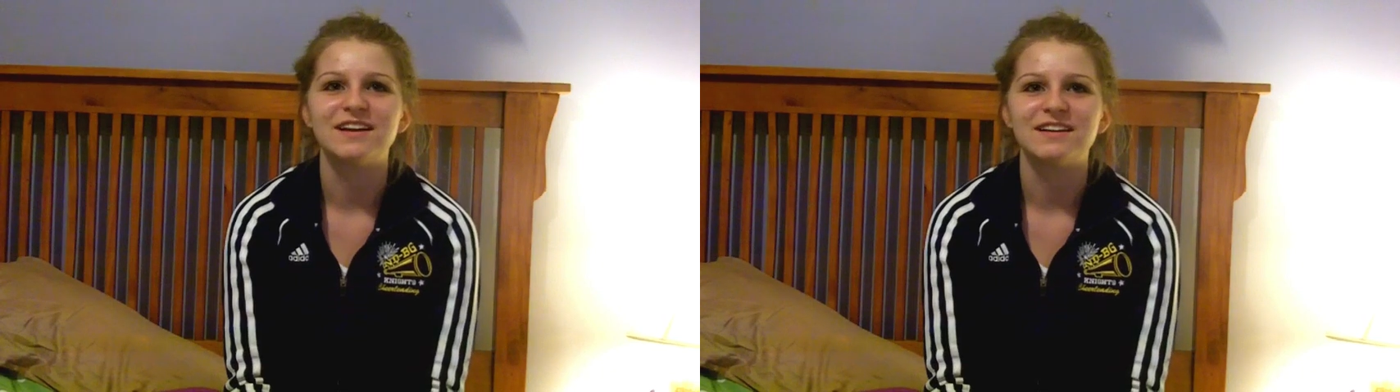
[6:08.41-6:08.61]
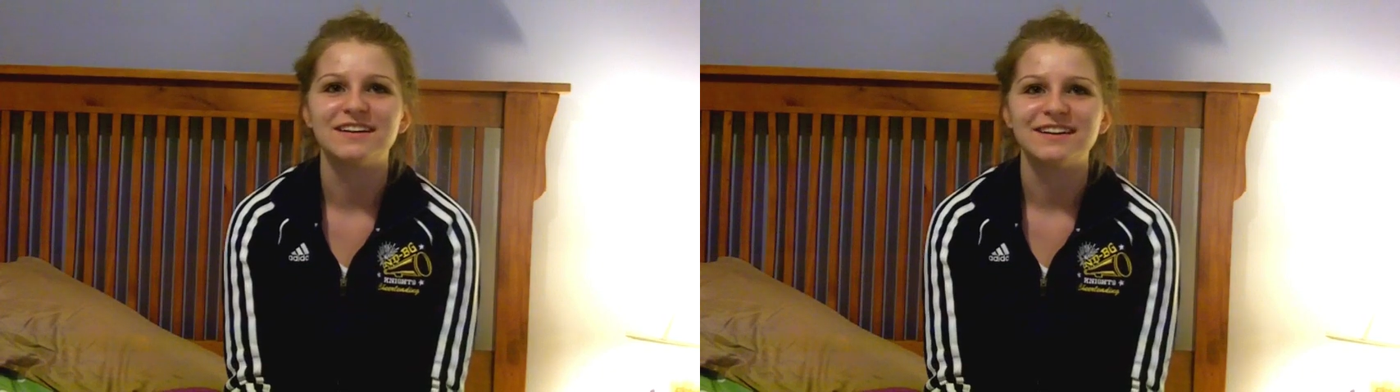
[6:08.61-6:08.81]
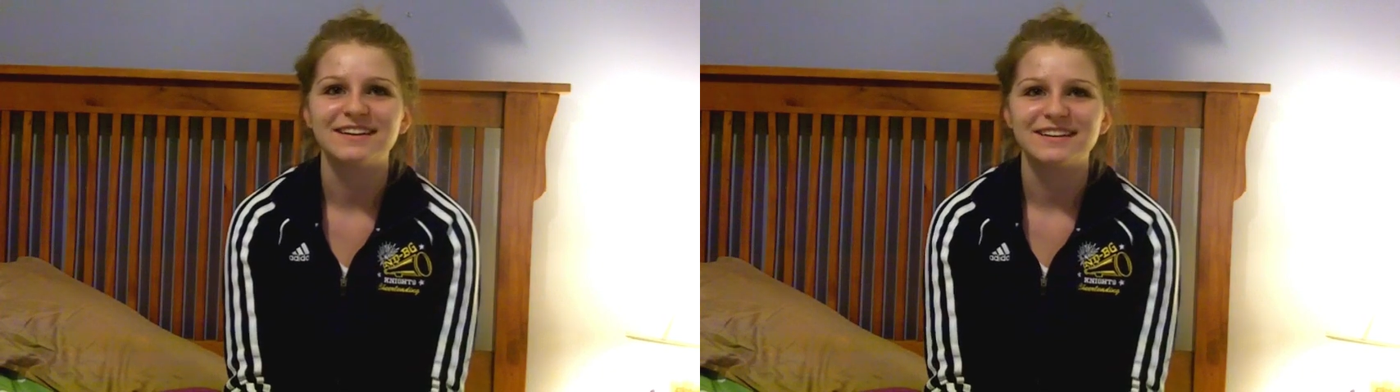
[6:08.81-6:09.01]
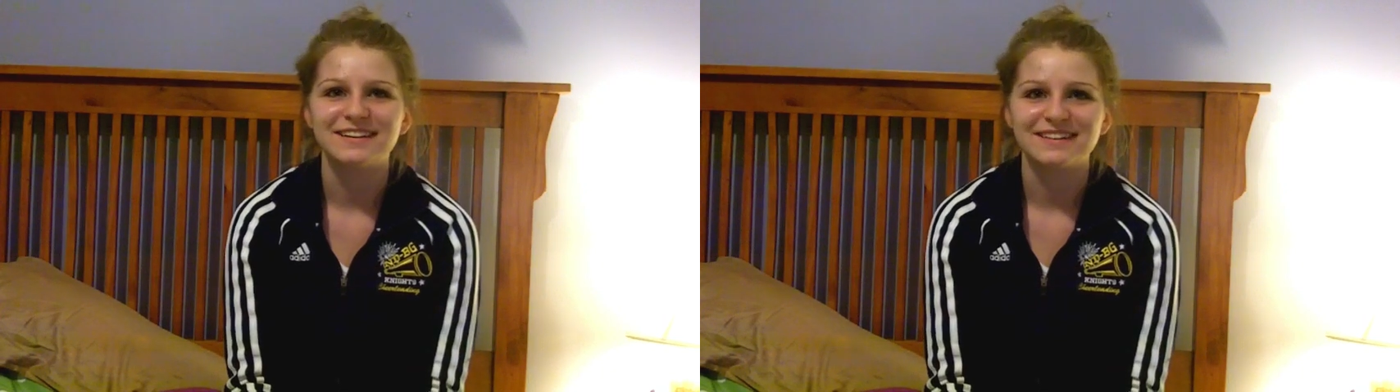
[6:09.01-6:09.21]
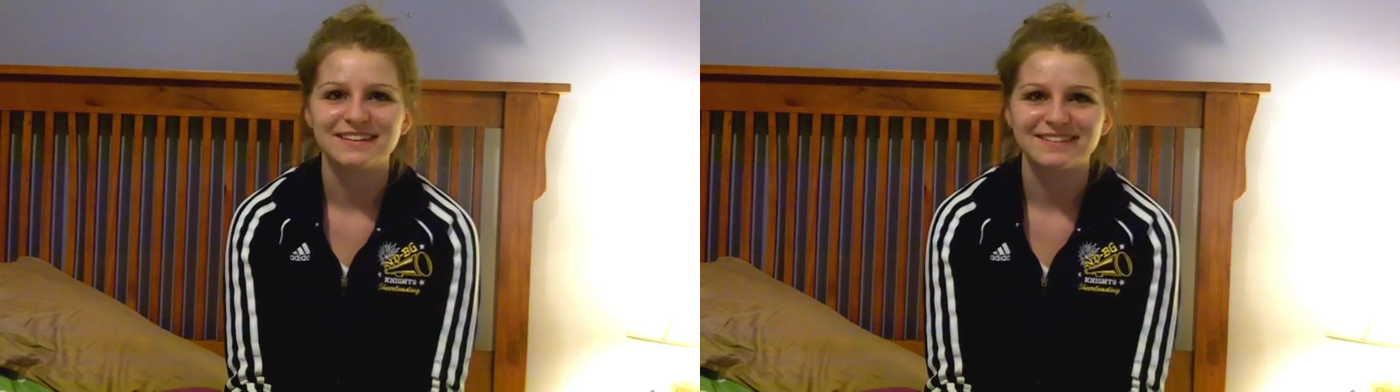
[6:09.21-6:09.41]
AKA
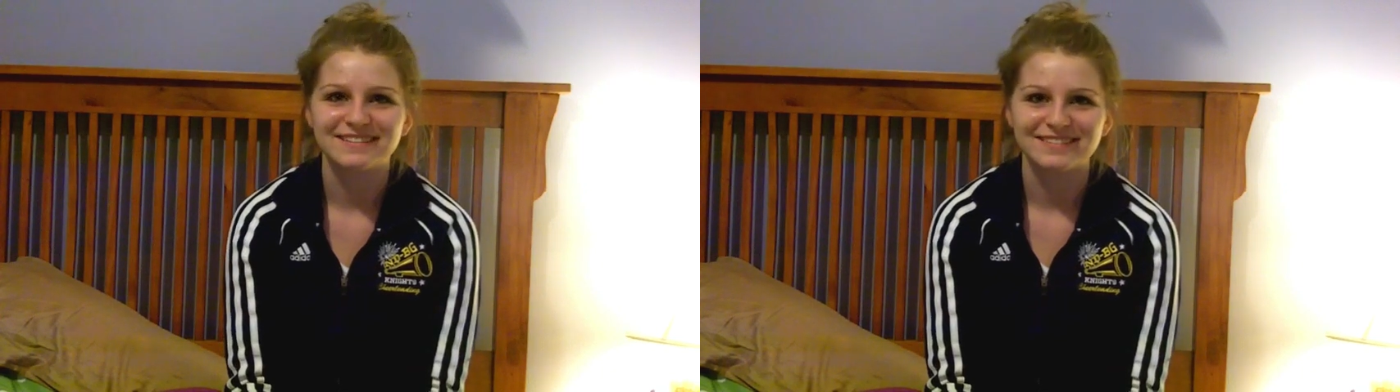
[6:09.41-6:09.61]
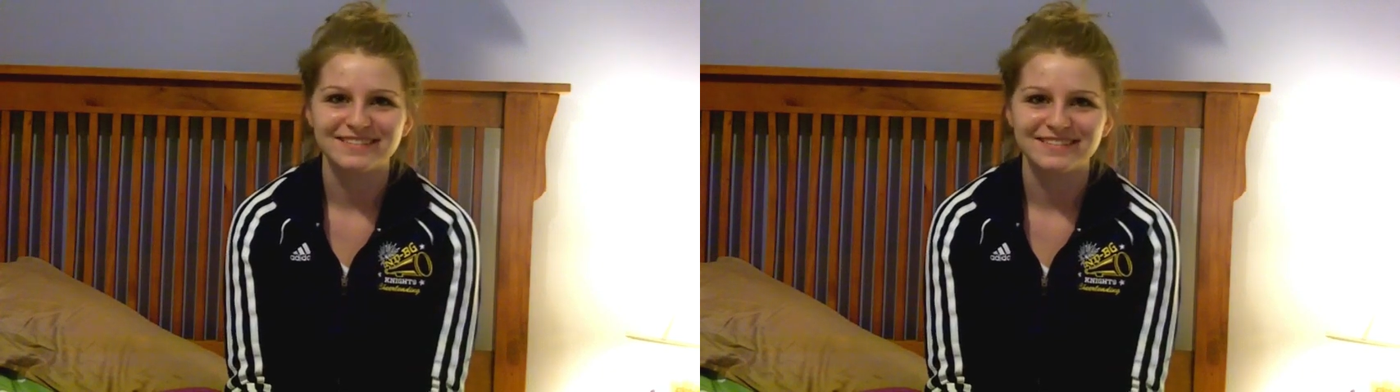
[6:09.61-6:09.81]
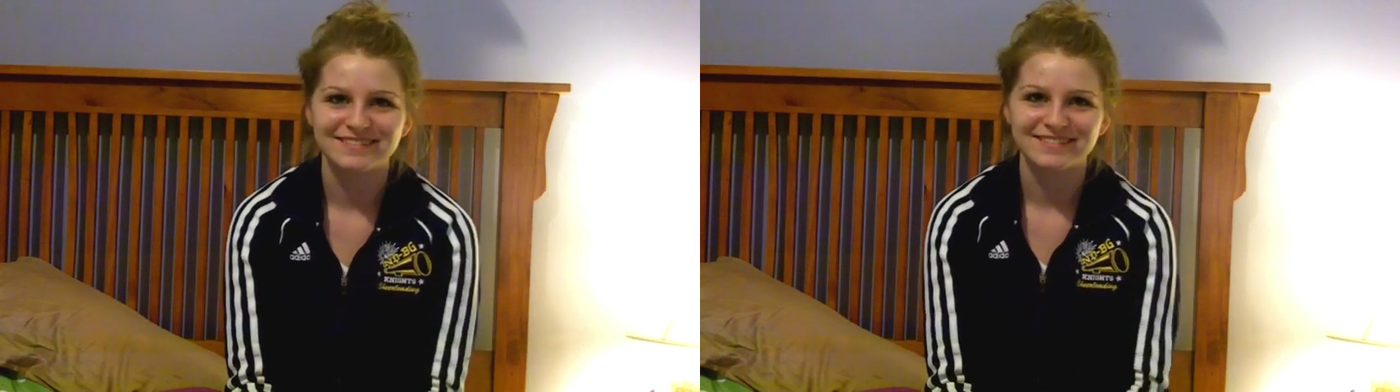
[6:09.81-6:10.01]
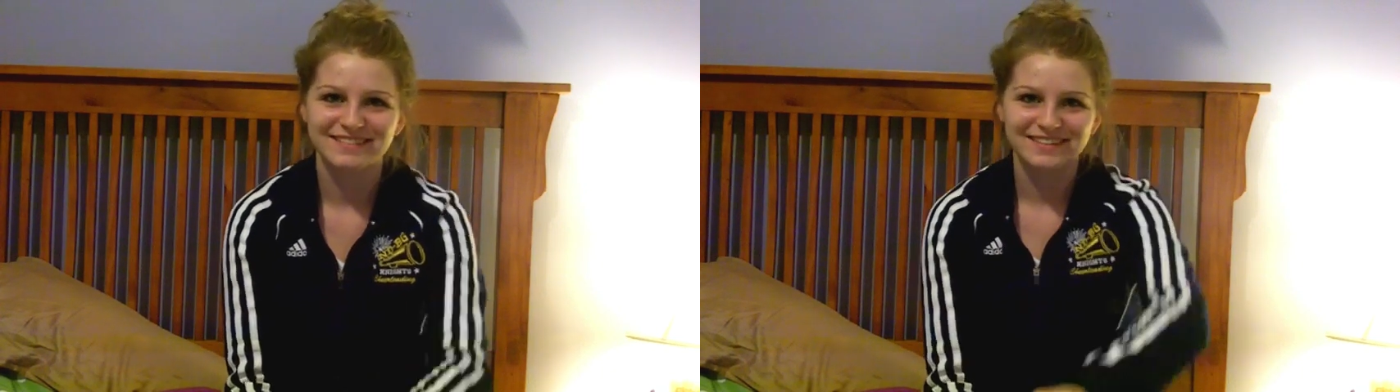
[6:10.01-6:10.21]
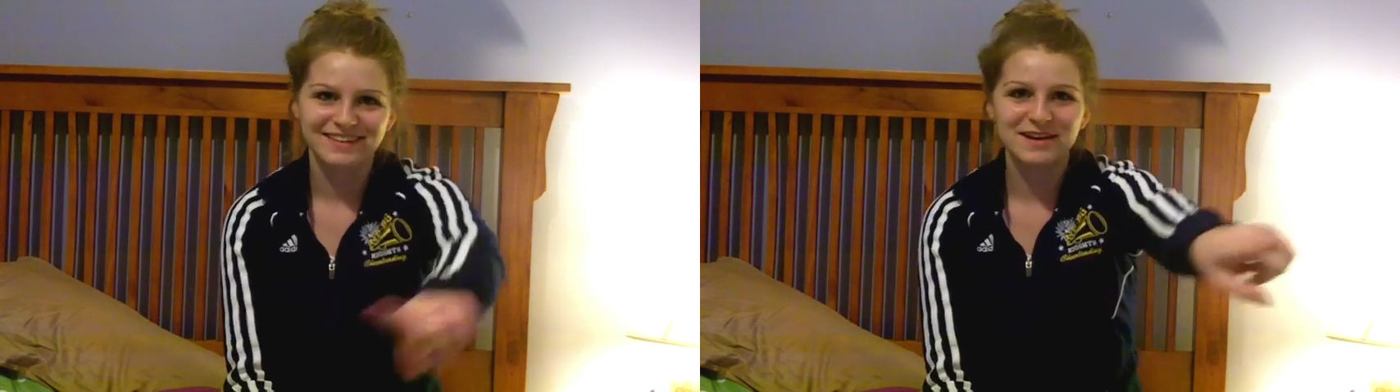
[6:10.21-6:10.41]
Lyle Billy
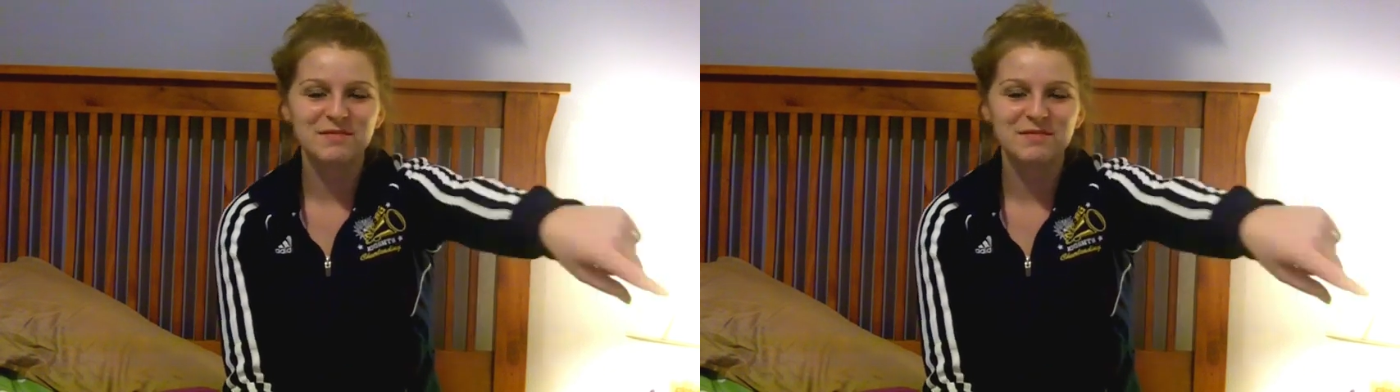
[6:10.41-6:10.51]
Wright.